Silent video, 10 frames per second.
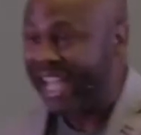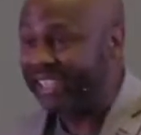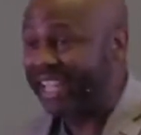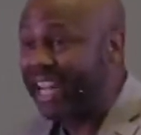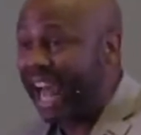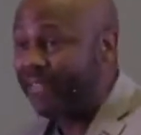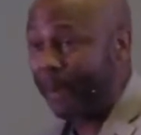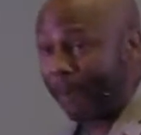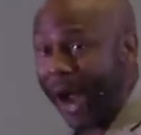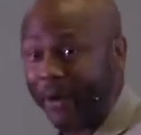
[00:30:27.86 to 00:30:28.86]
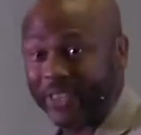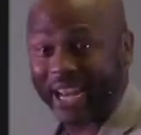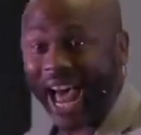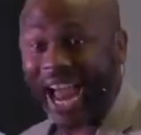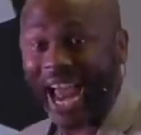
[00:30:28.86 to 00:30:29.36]
He said, the power that
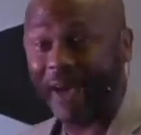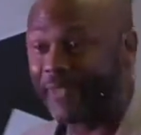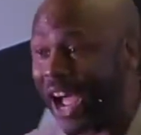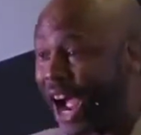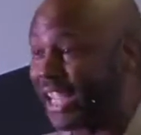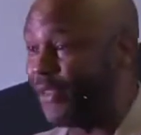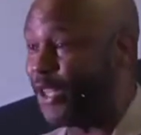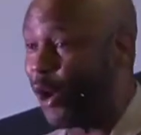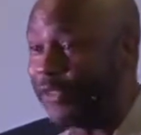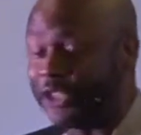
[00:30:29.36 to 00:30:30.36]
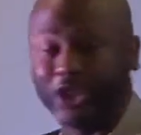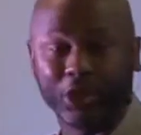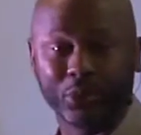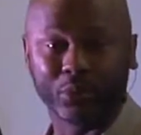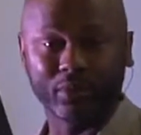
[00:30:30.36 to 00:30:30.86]
I have now, I give it over to you.